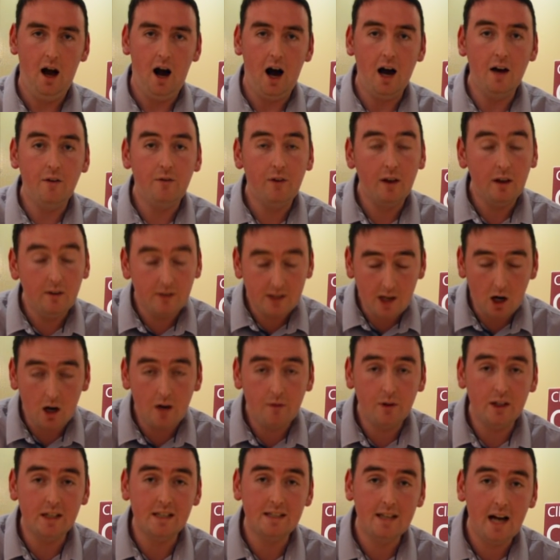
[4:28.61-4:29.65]
I feel sorry
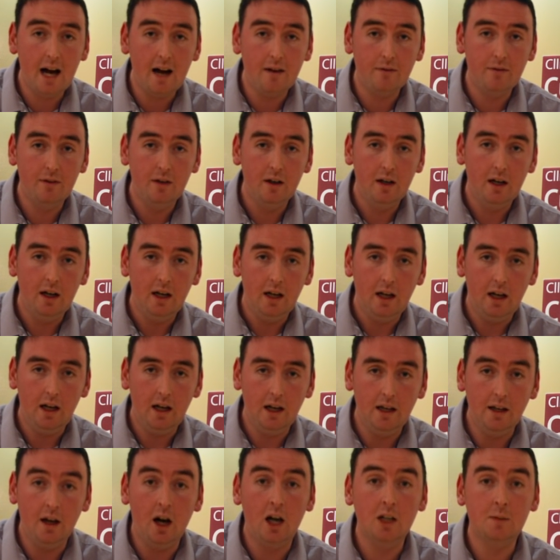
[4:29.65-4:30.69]
for the staff
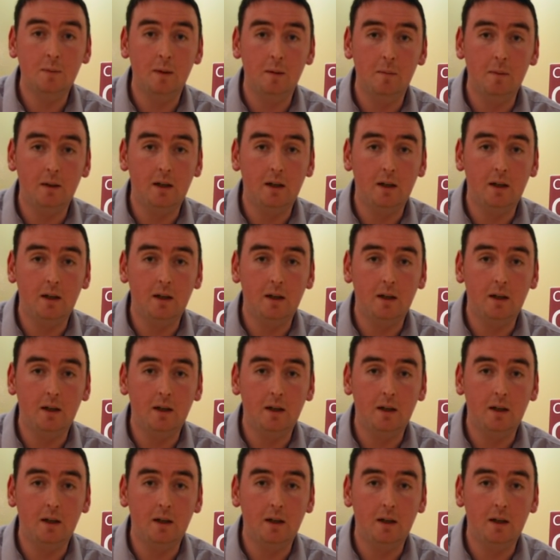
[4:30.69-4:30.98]
in the hospital